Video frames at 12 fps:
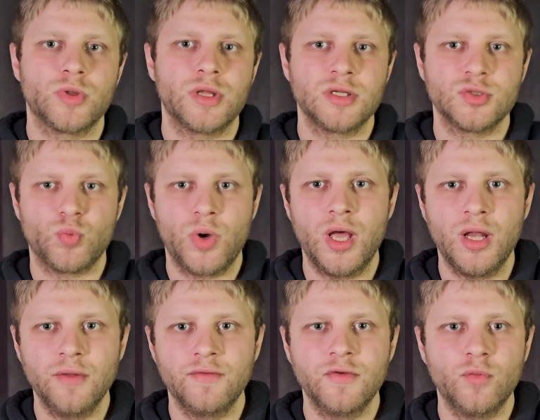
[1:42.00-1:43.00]
with it as
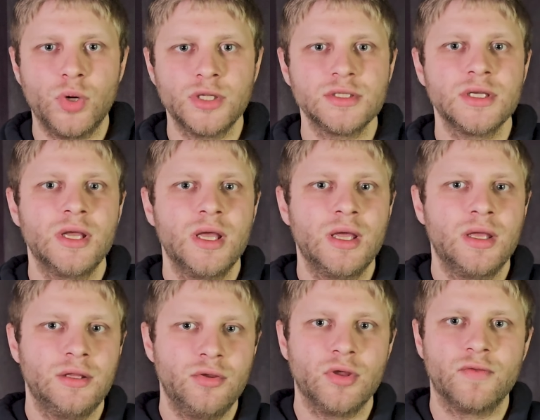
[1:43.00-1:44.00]
well if you want.
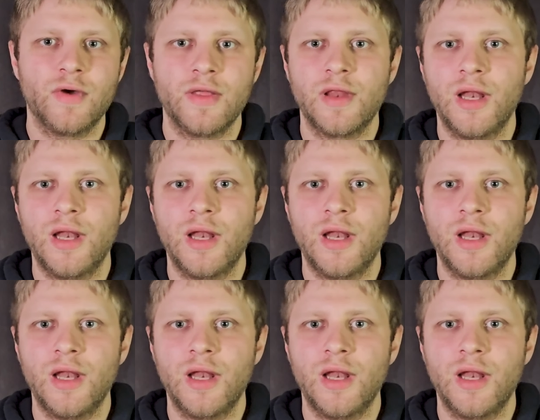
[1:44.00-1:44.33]
You can find